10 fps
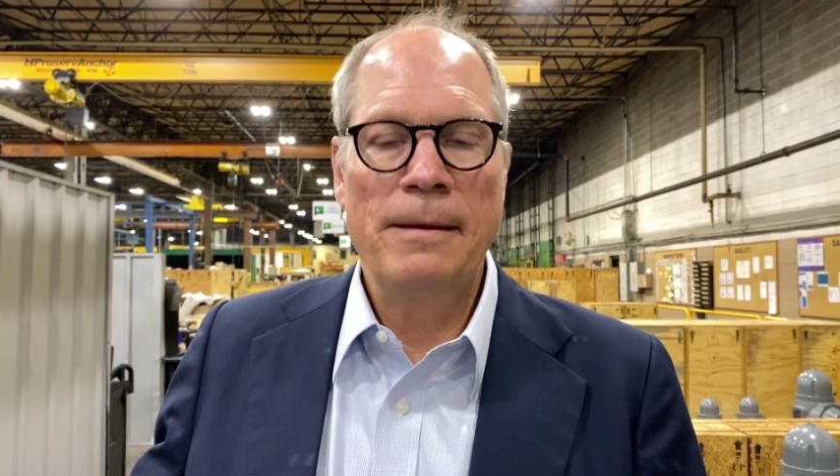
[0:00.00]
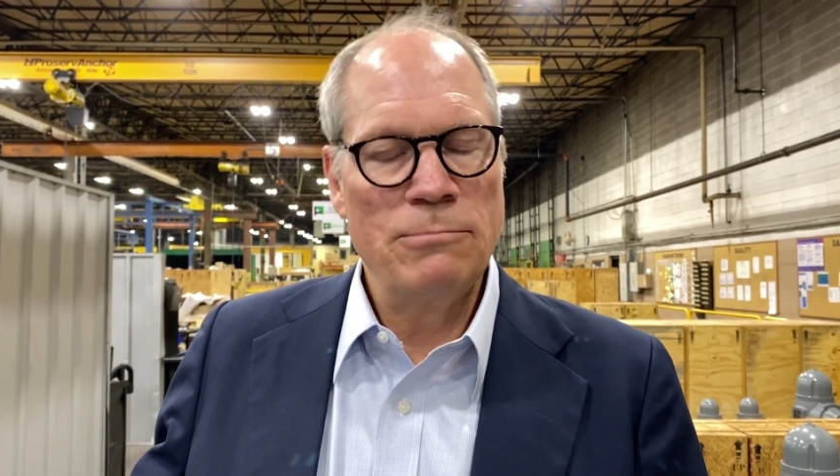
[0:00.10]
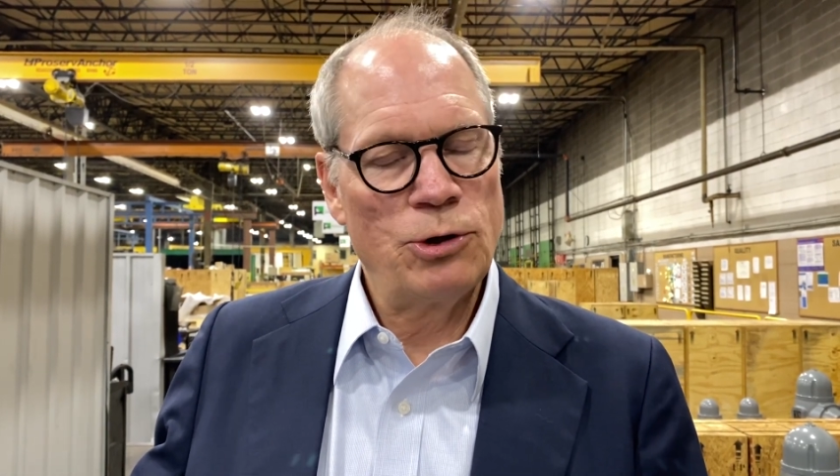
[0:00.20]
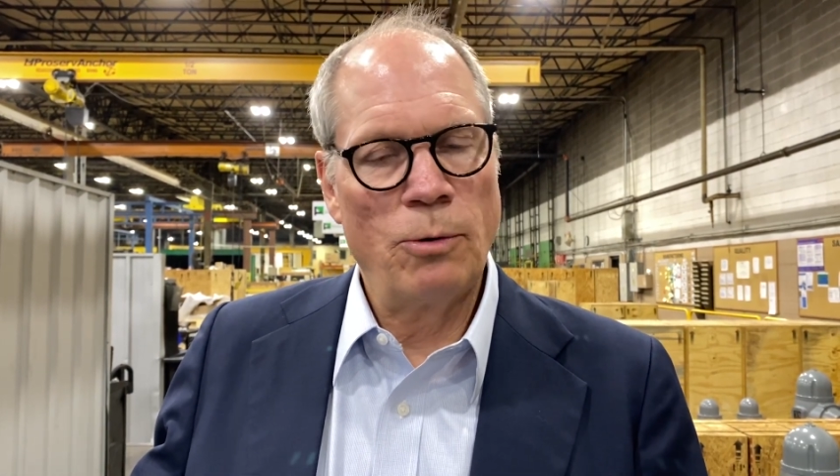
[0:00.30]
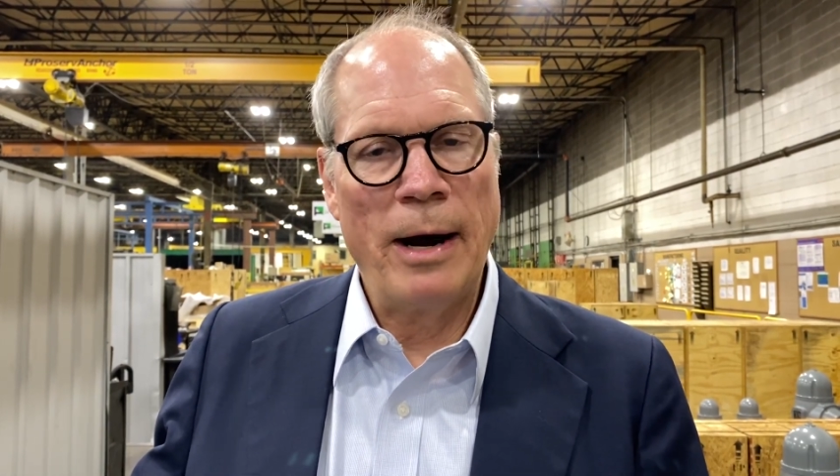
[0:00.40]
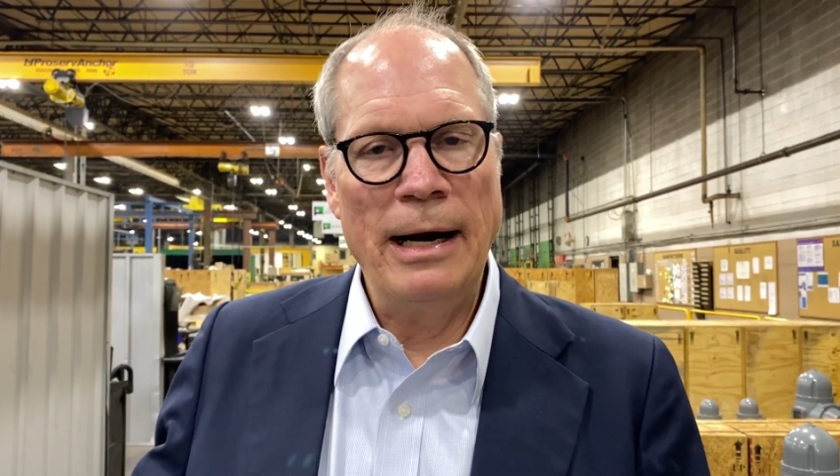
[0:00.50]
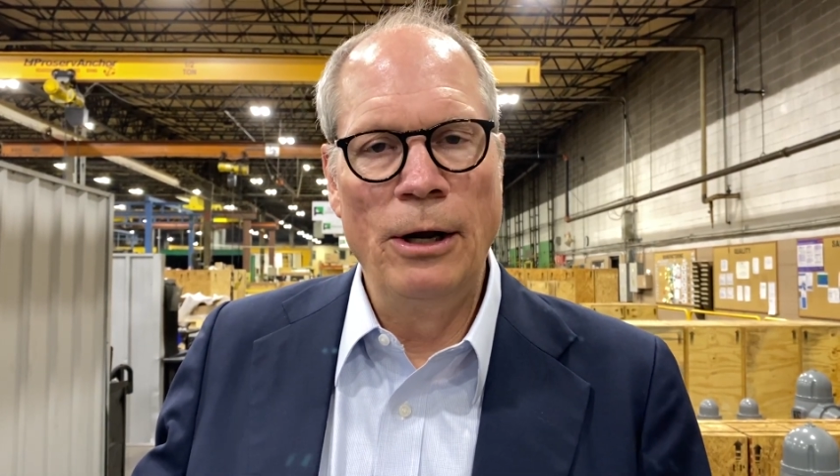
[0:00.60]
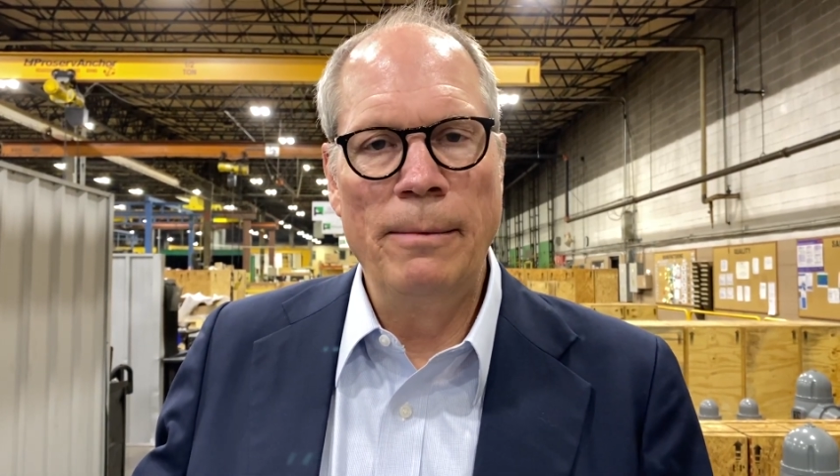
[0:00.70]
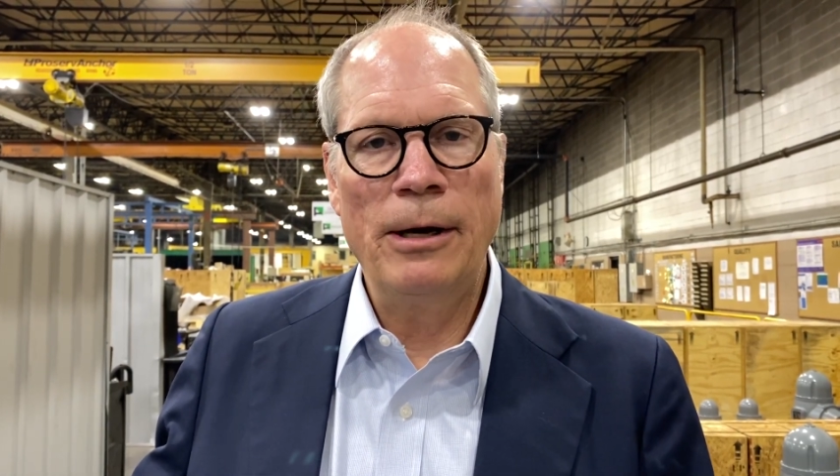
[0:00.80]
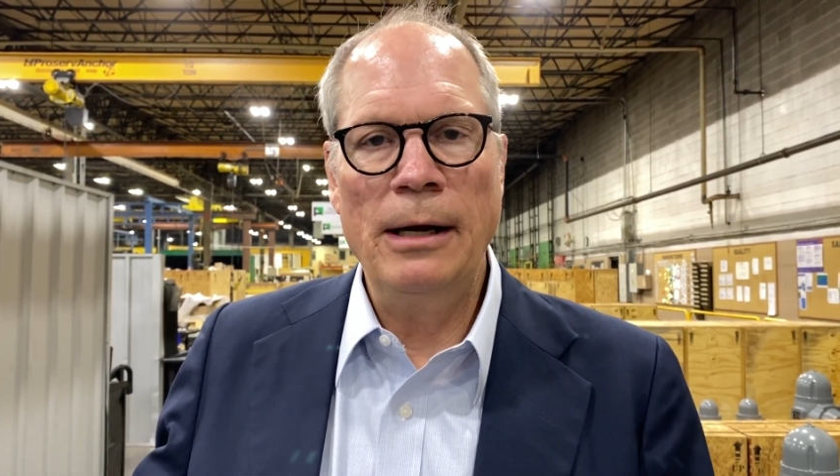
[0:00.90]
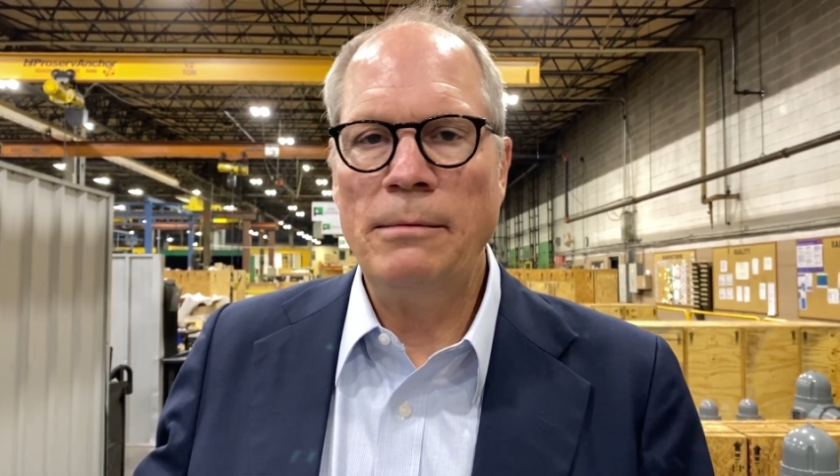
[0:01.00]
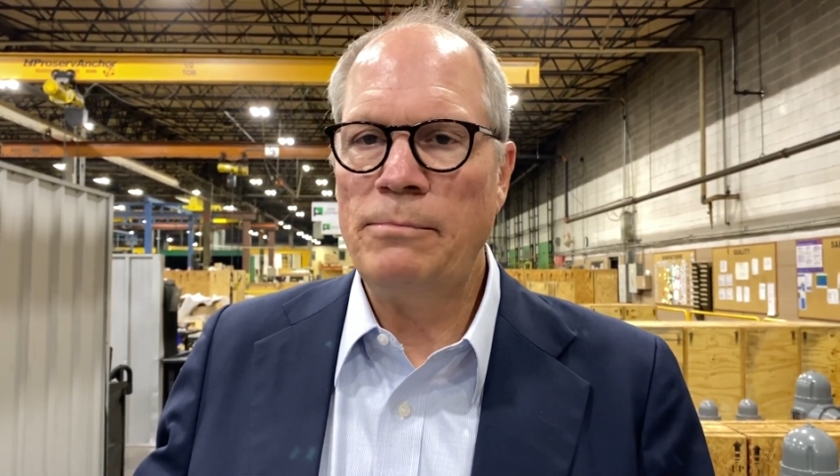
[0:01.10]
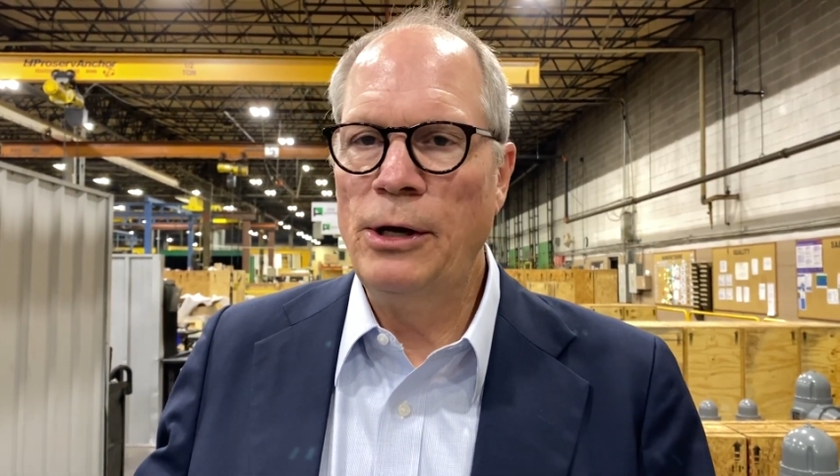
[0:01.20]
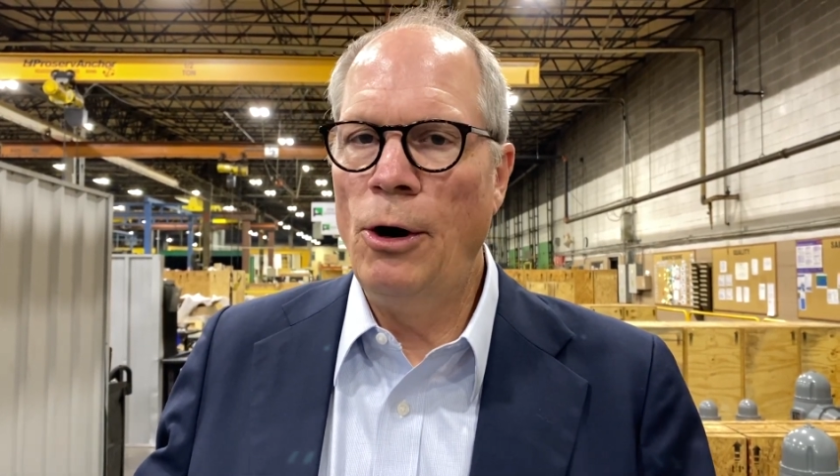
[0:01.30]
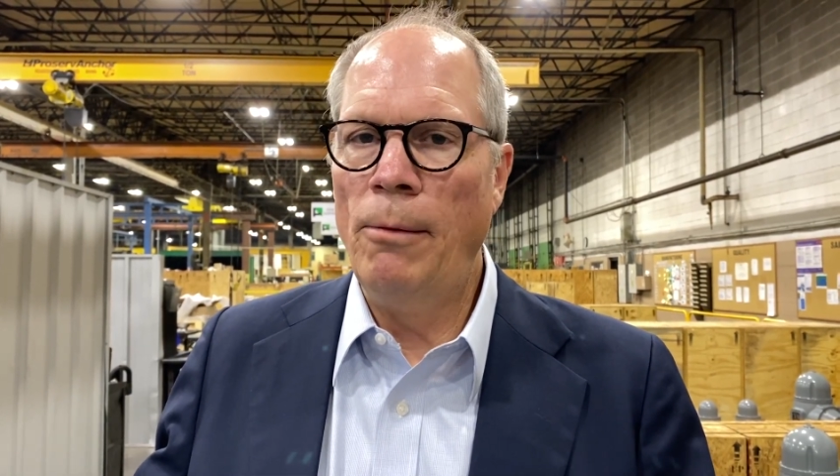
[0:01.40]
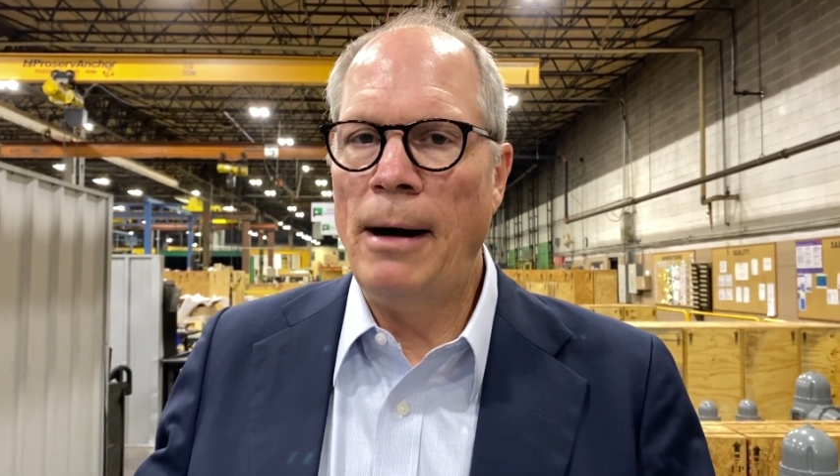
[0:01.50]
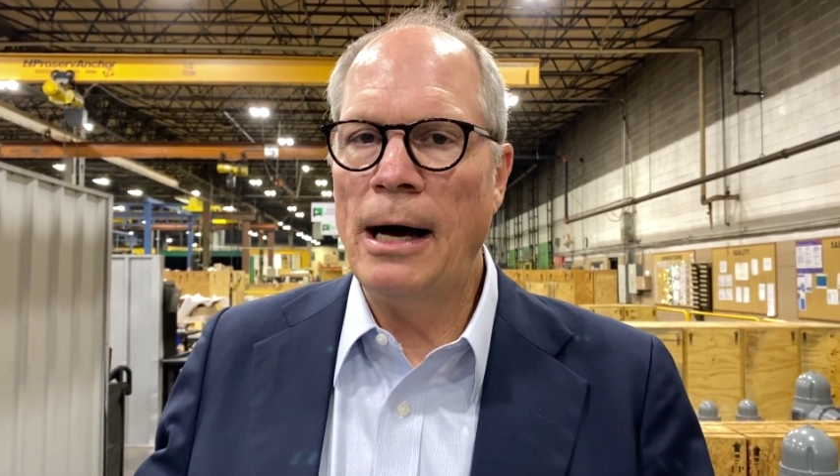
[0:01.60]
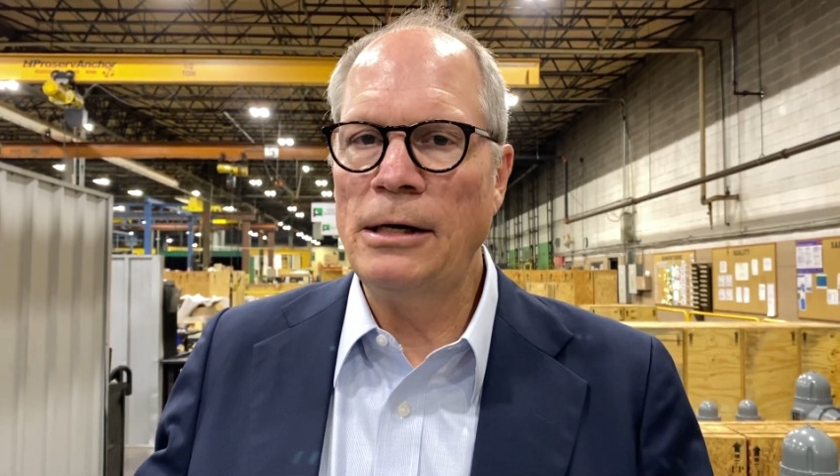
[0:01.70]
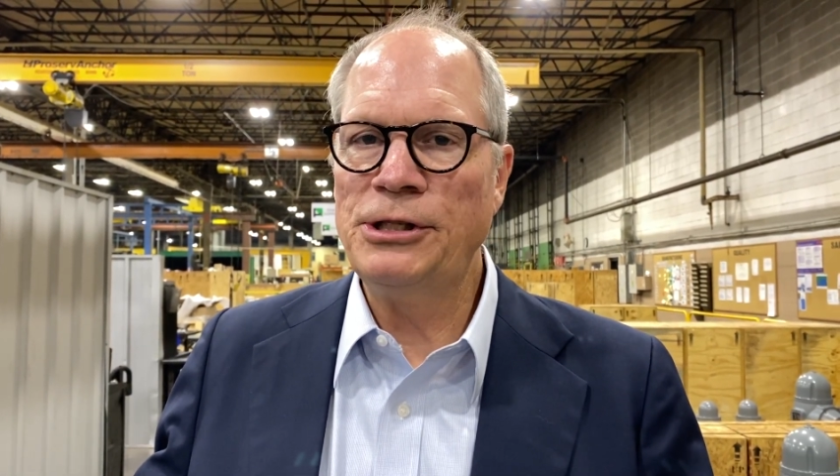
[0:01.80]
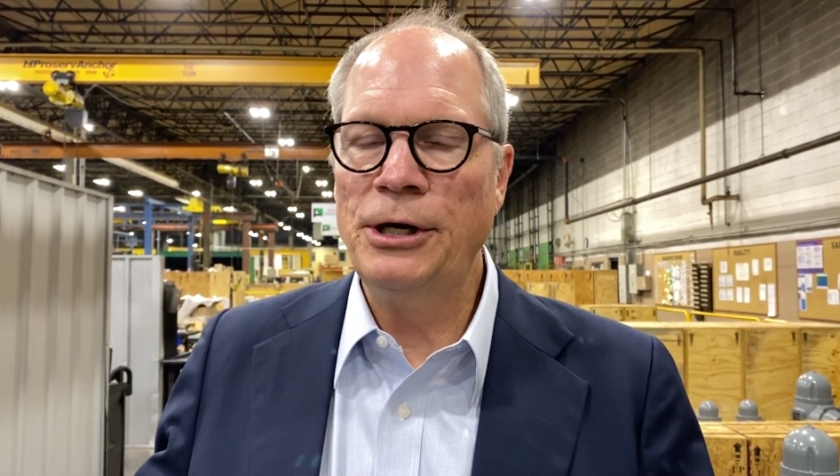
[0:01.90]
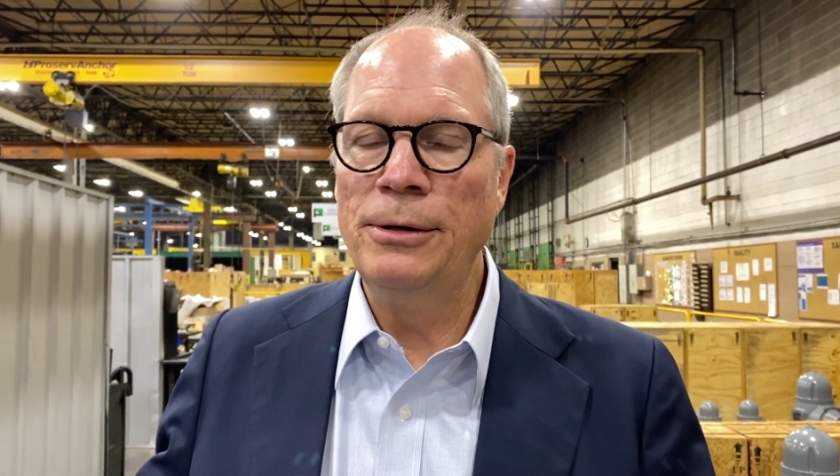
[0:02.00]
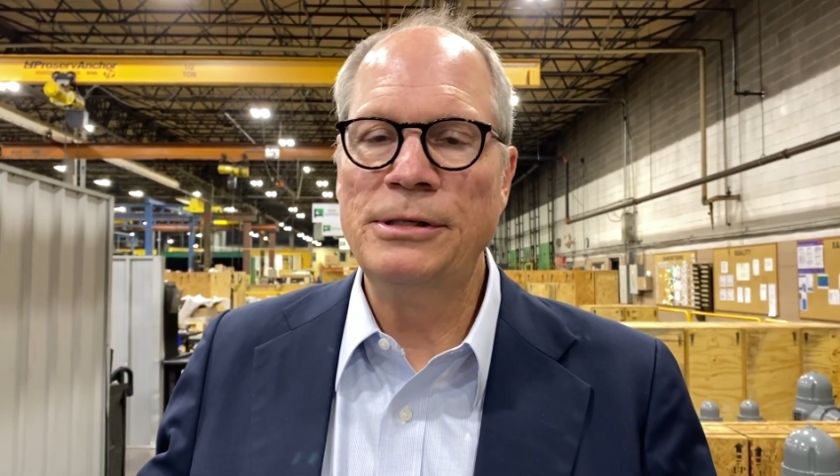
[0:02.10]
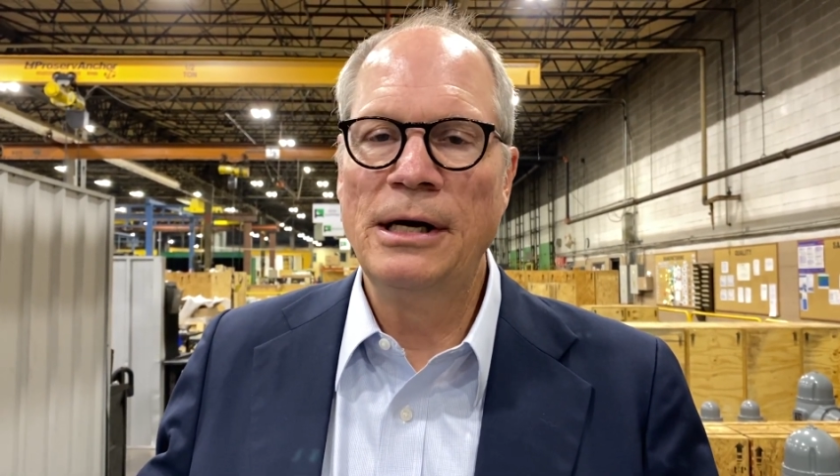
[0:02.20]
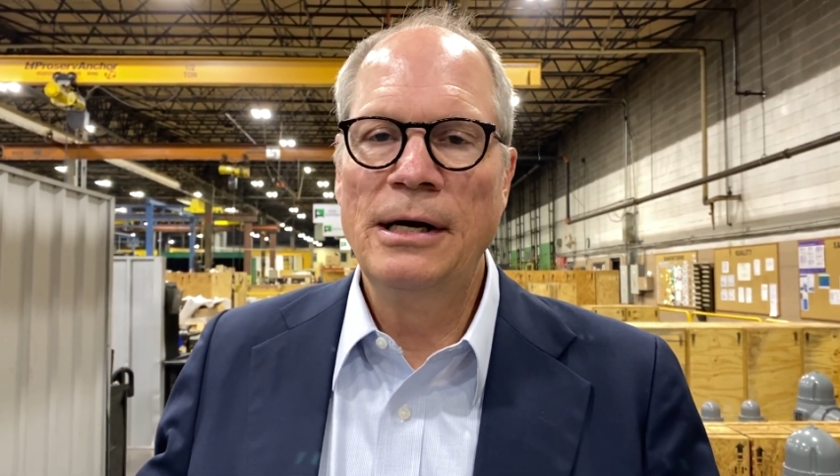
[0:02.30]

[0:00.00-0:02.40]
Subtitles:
It's great lubricant. The old models use